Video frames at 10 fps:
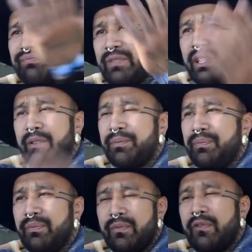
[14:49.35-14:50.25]
you know,
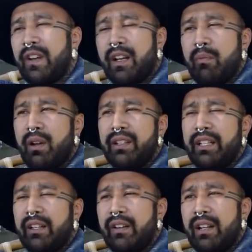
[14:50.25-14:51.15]

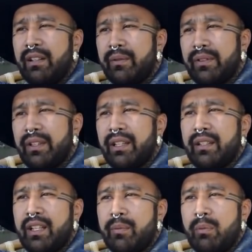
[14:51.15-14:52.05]
vagabonding around with like
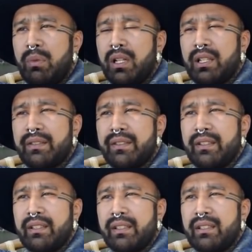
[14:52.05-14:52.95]
a couple bucks
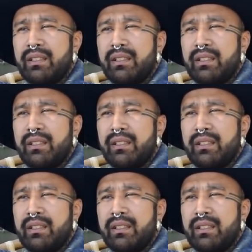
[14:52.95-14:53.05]
and like